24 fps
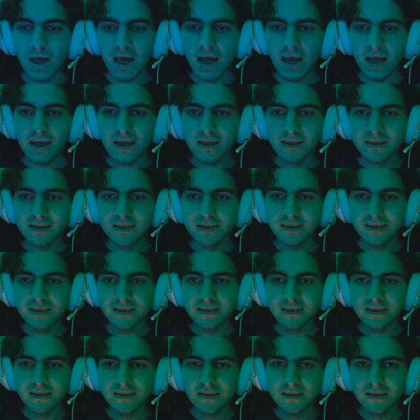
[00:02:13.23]
And
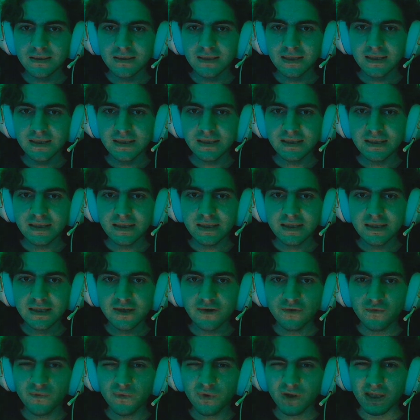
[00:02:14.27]
this
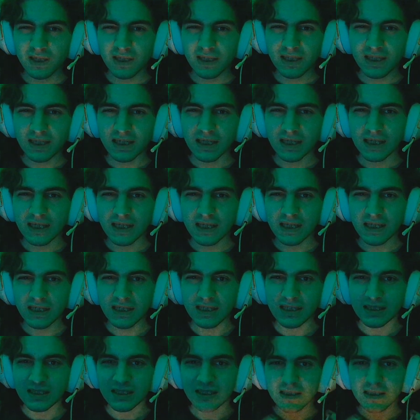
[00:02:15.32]
season really